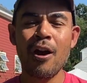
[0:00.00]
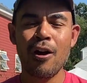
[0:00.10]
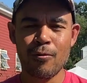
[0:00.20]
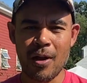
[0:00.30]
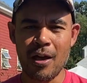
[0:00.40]

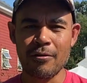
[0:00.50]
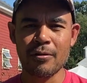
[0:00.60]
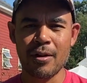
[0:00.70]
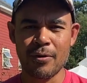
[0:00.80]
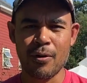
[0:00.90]
around
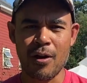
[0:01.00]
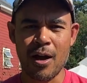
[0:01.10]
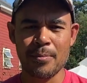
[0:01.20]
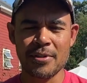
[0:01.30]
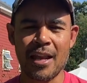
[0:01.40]
cover
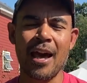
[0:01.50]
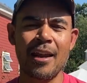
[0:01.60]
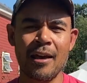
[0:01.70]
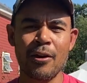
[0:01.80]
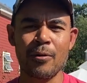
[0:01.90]
crops and how
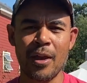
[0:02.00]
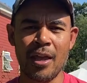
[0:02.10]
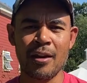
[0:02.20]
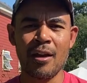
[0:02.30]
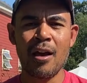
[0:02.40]
to
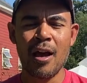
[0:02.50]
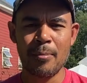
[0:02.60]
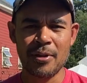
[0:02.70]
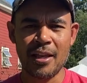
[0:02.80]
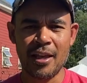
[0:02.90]
create a
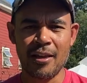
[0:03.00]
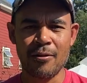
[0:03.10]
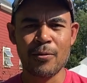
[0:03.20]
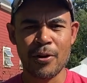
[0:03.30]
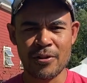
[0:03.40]
plan
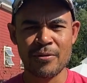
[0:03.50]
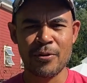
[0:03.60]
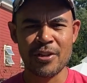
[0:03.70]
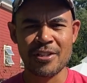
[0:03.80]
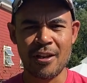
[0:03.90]
for
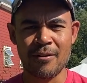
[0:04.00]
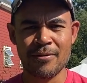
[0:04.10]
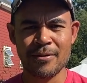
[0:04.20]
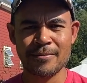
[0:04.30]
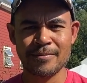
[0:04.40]

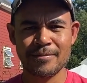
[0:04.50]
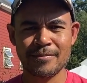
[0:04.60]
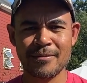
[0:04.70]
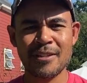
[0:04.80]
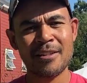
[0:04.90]
yourself.
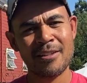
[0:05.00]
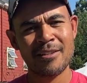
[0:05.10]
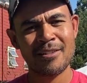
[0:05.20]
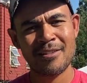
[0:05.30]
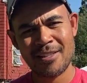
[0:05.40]

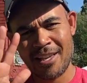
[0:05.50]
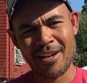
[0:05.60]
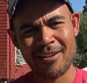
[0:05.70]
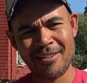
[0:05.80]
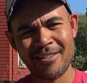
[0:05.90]
Take care.